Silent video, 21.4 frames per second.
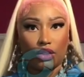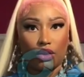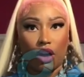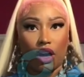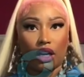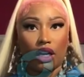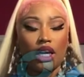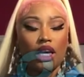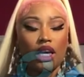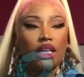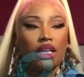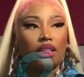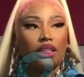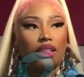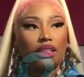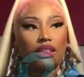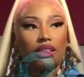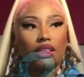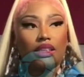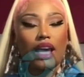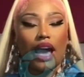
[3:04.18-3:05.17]
song.
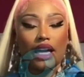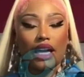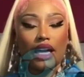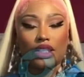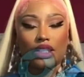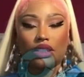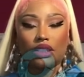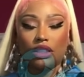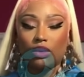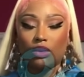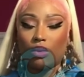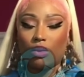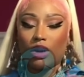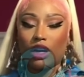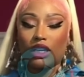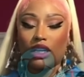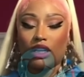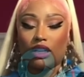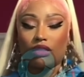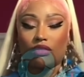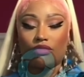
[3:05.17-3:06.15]
This is actually
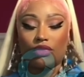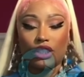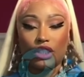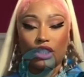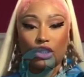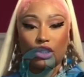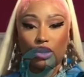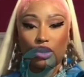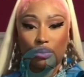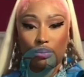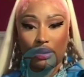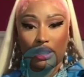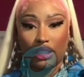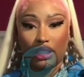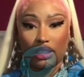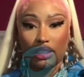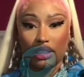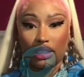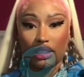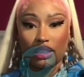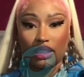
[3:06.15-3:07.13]
on an original
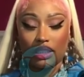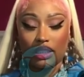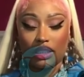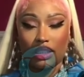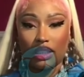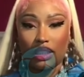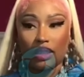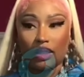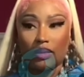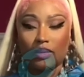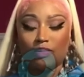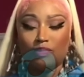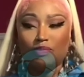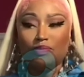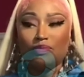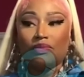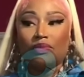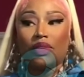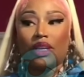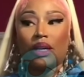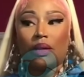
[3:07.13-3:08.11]
beat,
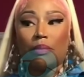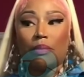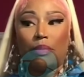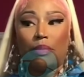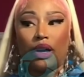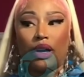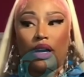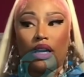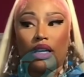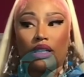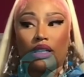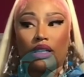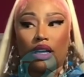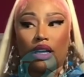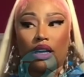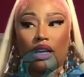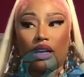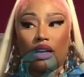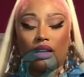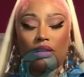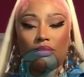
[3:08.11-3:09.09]
but
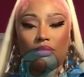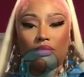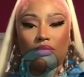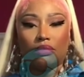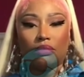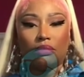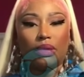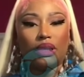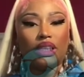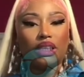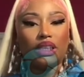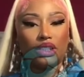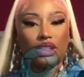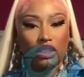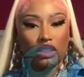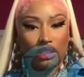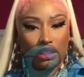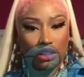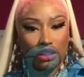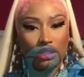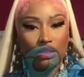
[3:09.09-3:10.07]
it's,
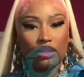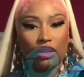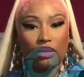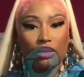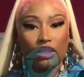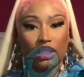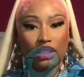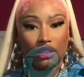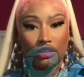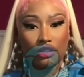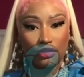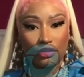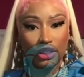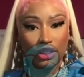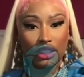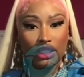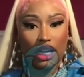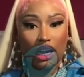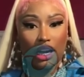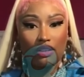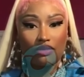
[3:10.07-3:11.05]
you know, in the
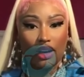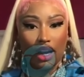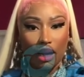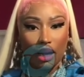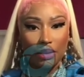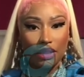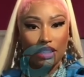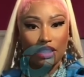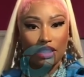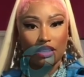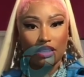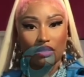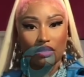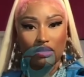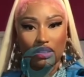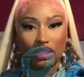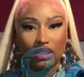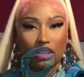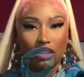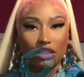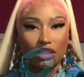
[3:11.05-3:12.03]
freestyle vibe. It's
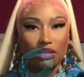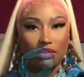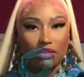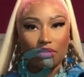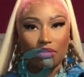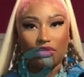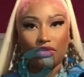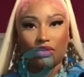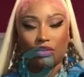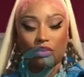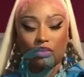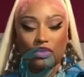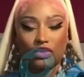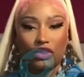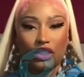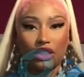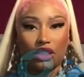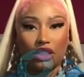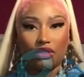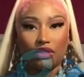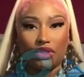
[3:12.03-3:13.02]
still, you know,
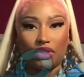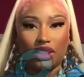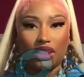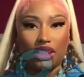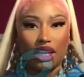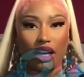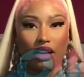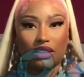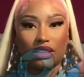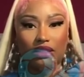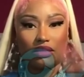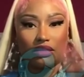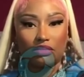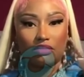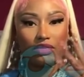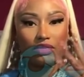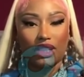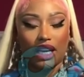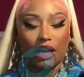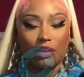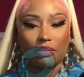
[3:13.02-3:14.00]
freestyle
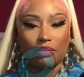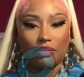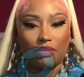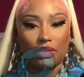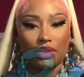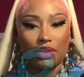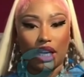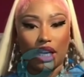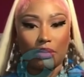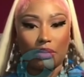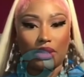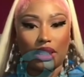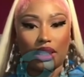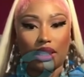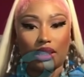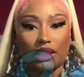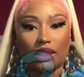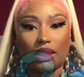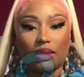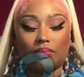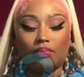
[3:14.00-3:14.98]
type
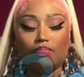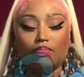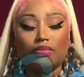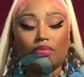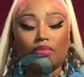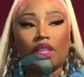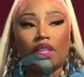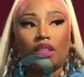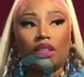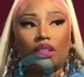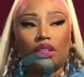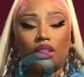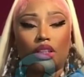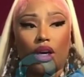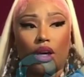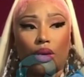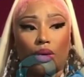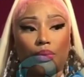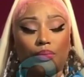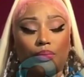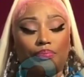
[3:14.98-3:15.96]
things.
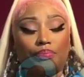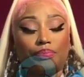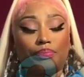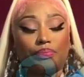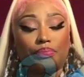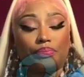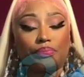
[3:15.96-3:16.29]
So